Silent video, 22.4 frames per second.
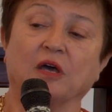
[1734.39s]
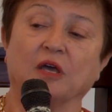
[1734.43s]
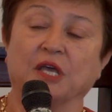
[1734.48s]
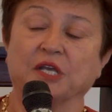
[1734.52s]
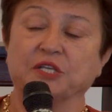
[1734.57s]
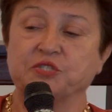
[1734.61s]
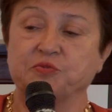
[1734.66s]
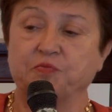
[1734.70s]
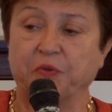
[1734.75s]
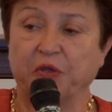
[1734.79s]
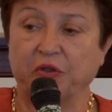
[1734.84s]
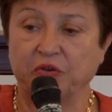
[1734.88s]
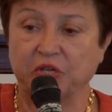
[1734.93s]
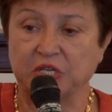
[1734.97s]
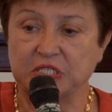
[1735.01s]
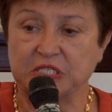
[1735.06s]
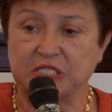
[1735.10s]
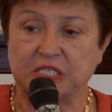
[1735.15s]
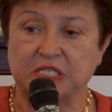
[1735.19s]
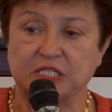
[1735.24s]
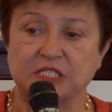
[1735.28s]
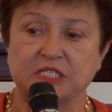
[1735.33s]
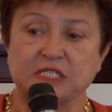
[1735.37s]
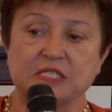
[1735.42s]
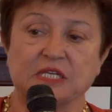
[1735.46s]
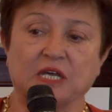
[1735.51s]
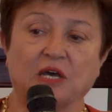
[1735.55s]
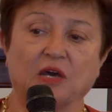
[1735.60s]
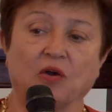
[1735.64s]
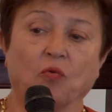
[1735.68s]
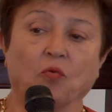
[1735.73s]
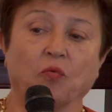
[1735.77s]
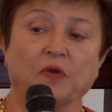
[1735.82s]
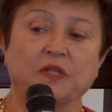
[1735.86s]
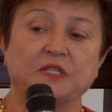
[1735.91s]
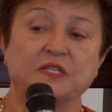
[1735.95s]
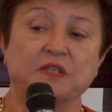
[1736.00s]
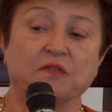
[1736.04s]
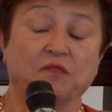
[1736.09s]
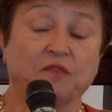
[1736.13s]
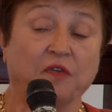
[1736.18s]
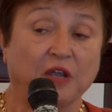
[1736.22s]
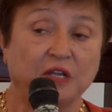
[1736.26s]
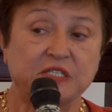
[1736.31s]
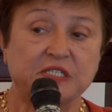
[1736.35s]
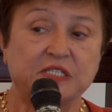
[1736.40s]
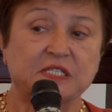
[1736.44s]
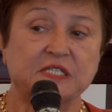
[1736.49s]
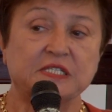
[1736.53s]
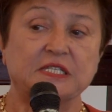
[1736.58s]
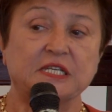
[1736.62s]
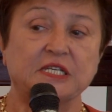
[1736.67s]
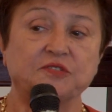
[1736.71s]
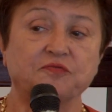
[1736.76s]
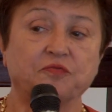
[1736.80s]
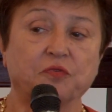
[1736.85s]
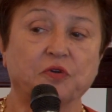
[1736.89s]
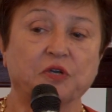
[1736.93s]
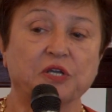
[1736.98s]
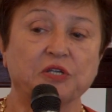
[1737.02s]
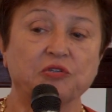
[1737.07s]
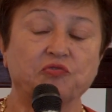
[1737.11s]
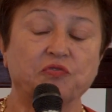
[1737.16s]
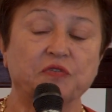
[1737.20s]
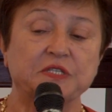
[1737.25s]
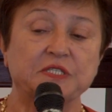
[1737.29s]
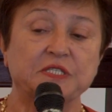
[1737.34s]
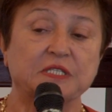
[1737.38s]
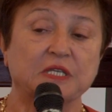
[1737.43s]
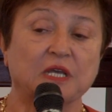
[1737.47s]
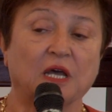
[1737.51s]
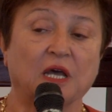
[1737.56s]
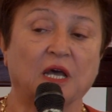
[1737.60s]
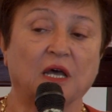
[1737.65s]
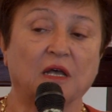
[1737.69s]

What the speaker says: experiences with very successful countries,